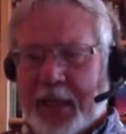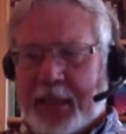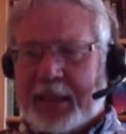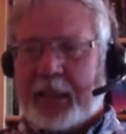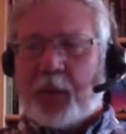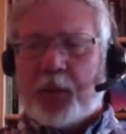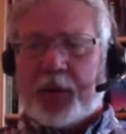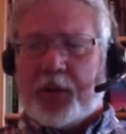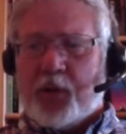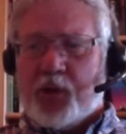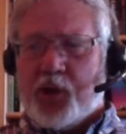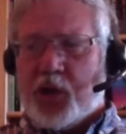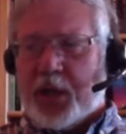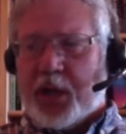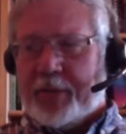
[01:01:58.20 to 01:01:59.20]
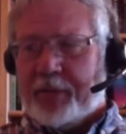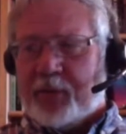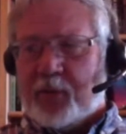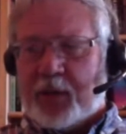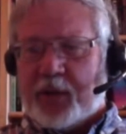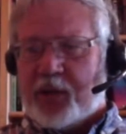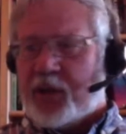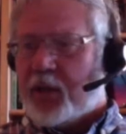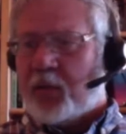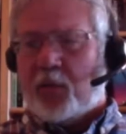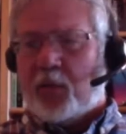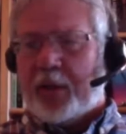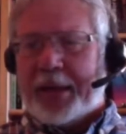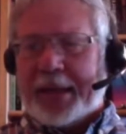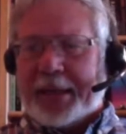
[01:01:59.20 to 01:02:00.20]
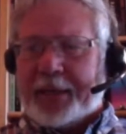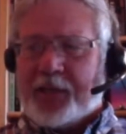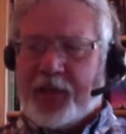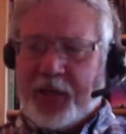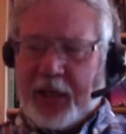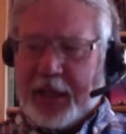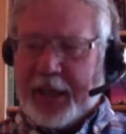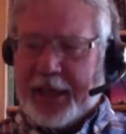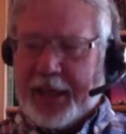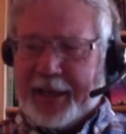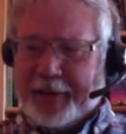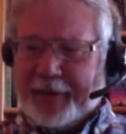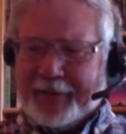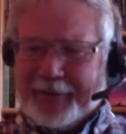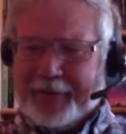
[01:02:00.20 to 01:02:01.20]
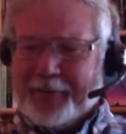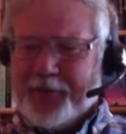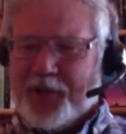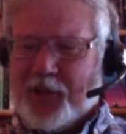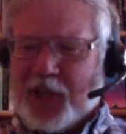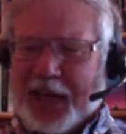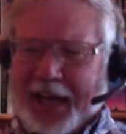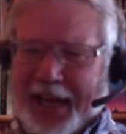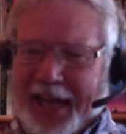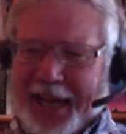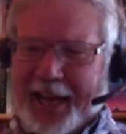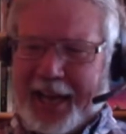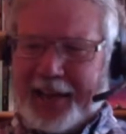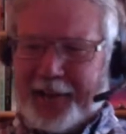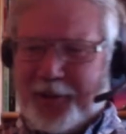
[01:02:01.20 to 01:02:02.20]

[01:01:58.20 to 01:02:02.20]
a deal with Khrushchev, which enraged the uh, CIA and the